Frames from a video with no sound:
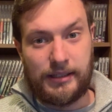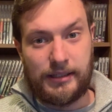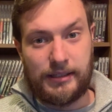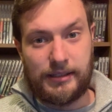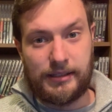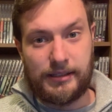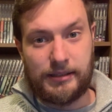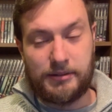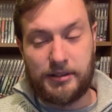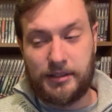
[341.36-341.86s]

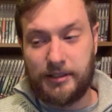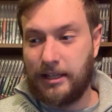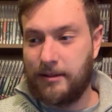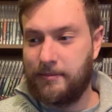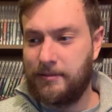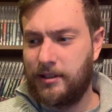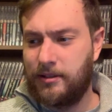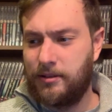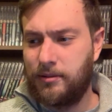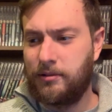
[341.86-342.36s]
which came
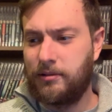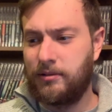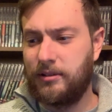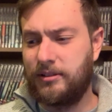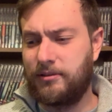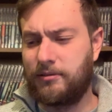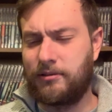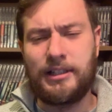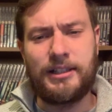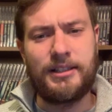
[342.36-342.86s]
in the
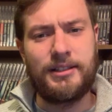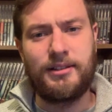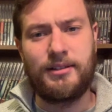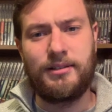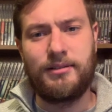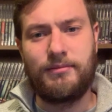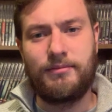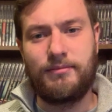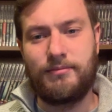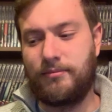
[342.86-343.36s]
Toys R
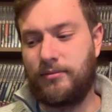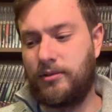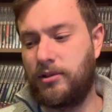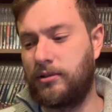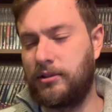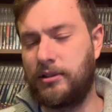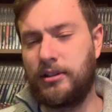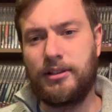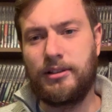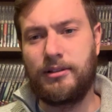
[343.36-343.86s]
Us
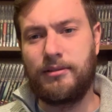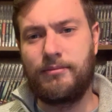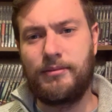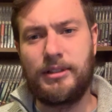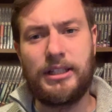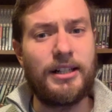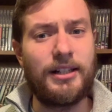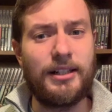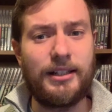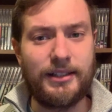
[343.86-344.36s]
Doctor
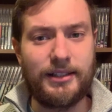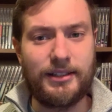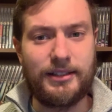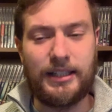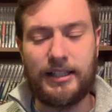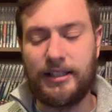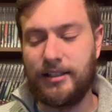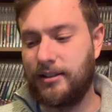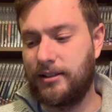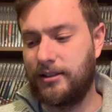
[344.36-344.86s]
Dalek
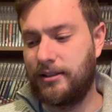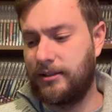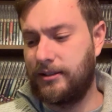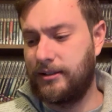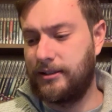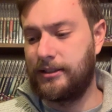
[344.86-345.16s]
set.